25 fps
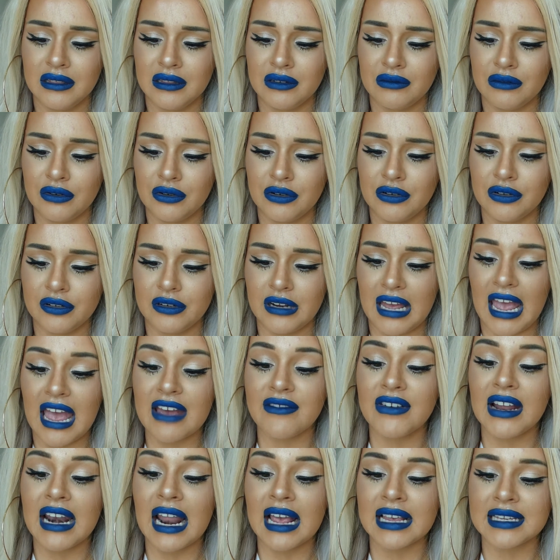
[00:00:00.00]
They're all called
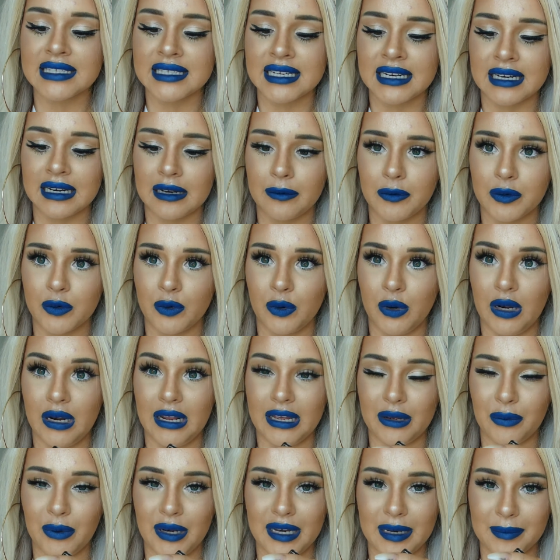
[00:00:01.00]
Everlasting Lip
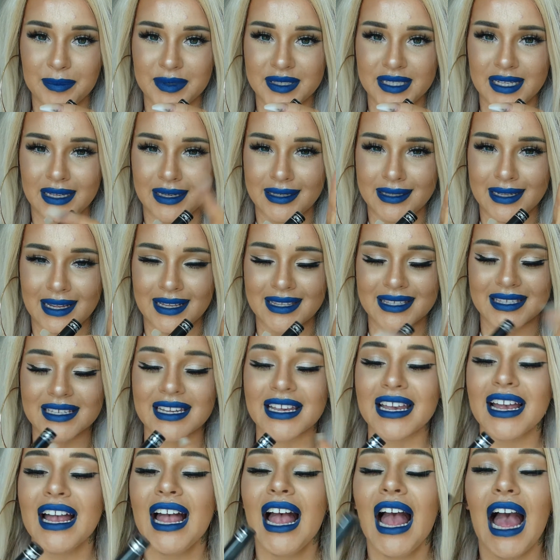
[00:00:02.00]
Liquid Lipsticks, that's
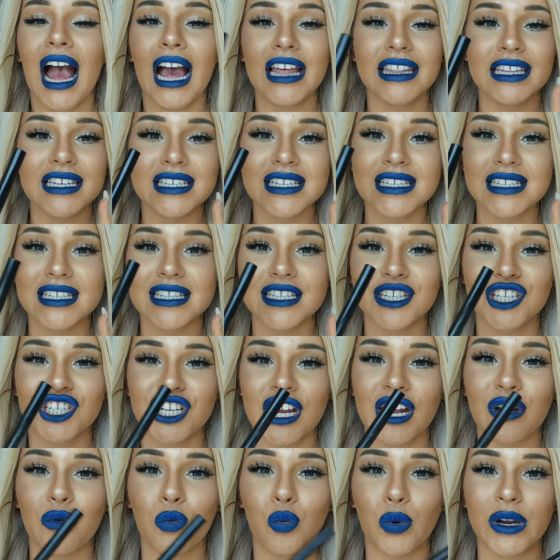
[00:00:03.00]
it. And this is in the
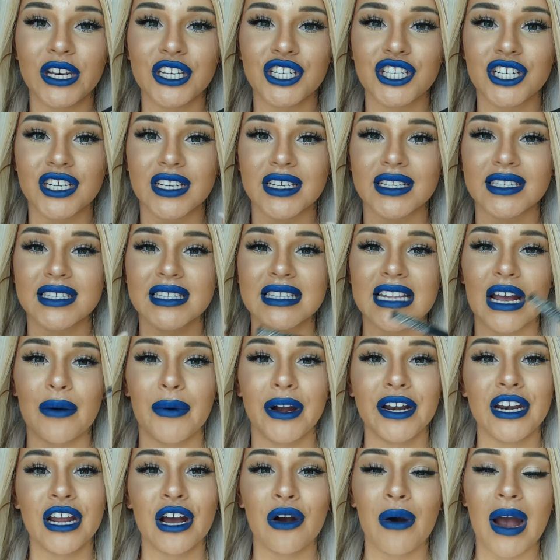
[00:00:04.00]
shade Witches.
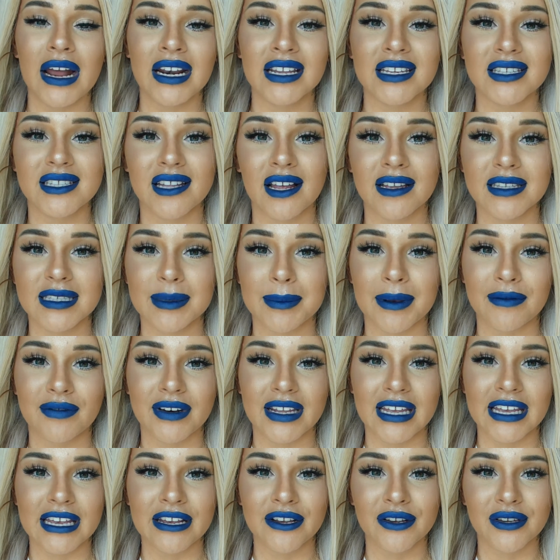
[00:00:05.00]
Now I know Anastasia
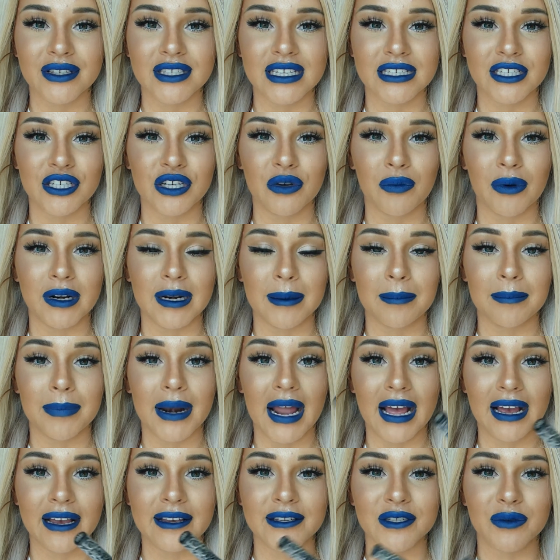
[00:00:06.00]
Beverly Hills do one in
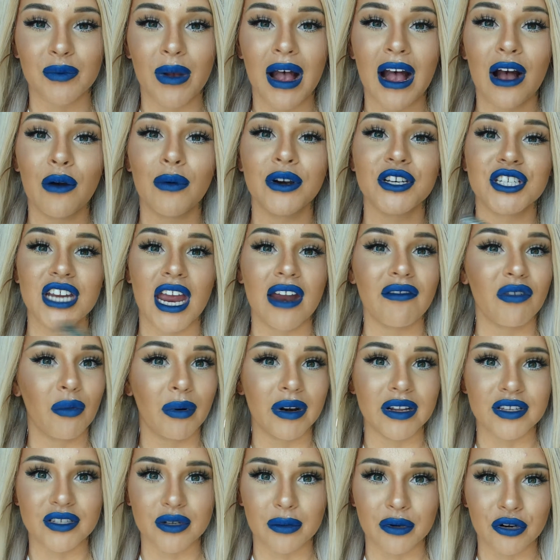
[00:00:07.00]
black as well, which
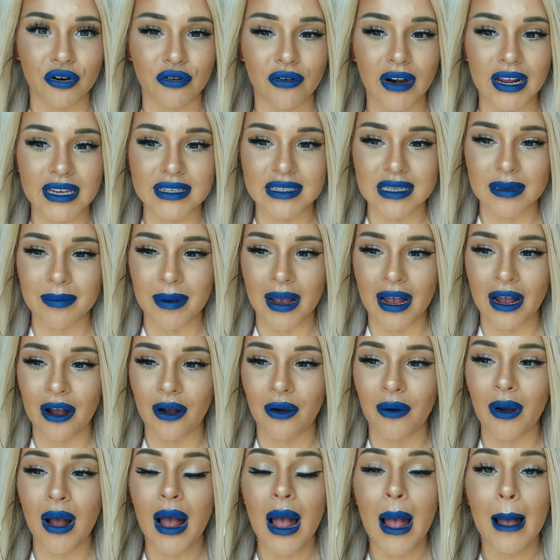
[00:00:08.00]
everyone is going crazy
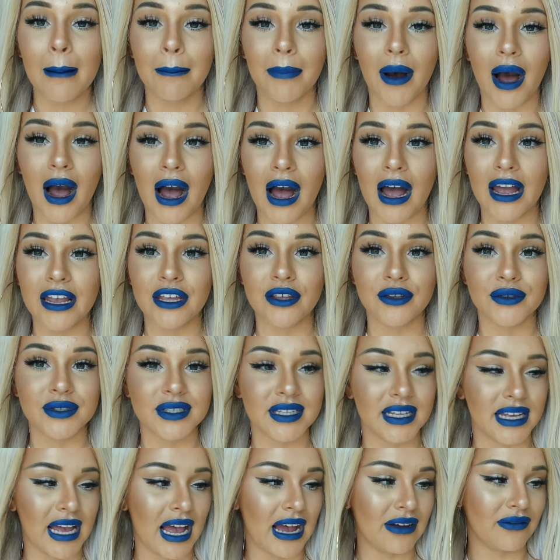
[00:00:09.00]
about, but I
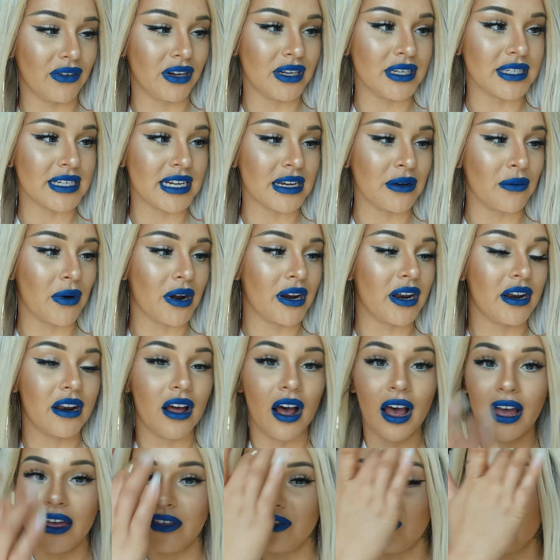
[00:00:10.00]
use the Kat Von D one and
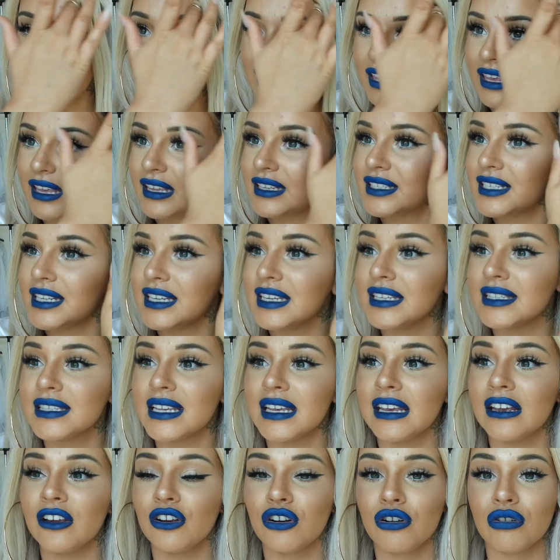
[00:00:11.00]
I think it is
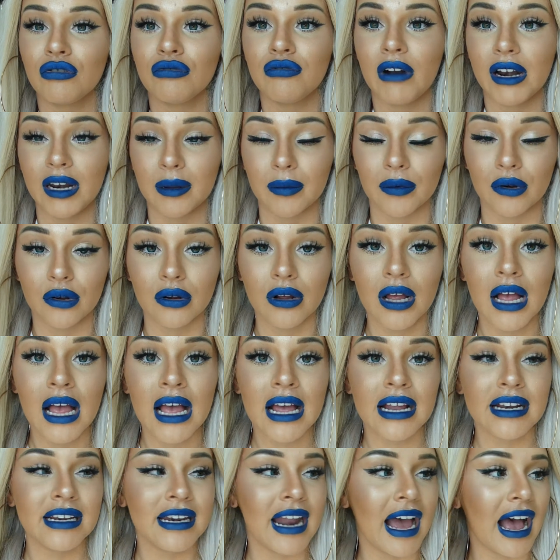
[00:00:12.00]
incredible.
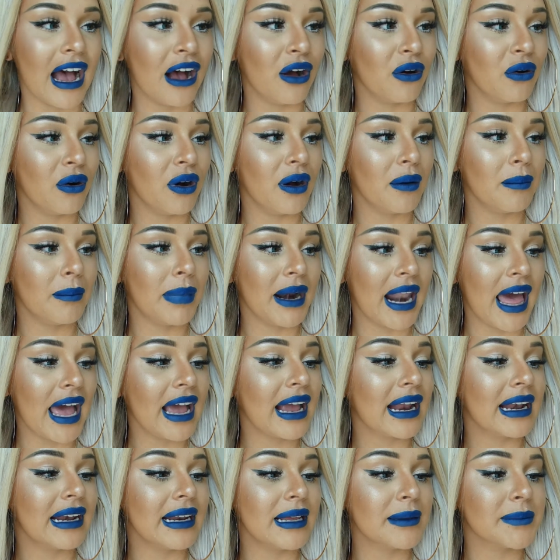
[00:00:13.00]
Now,
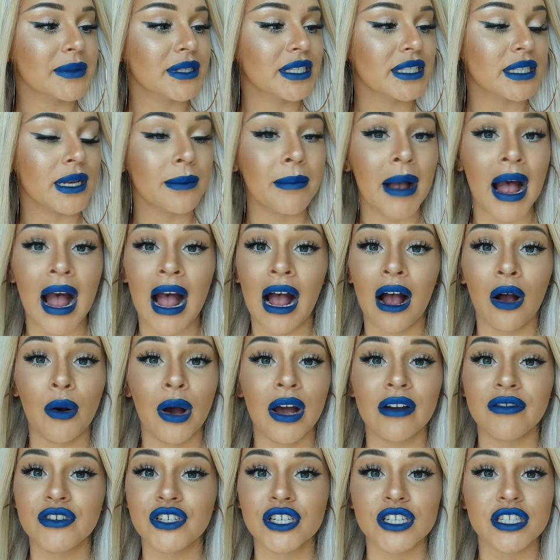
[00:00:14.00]
black lips somehow
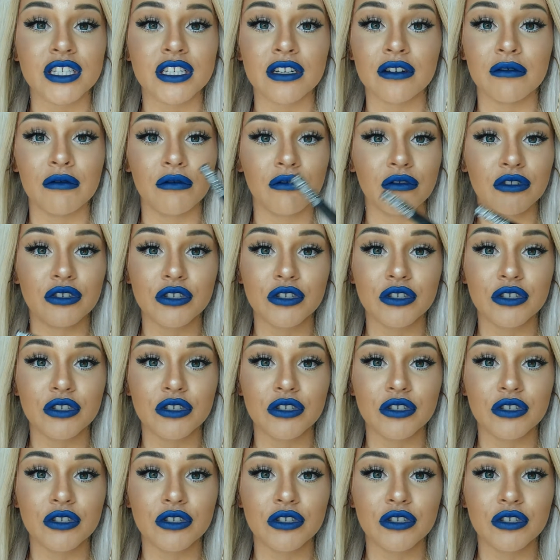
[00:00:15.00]
have just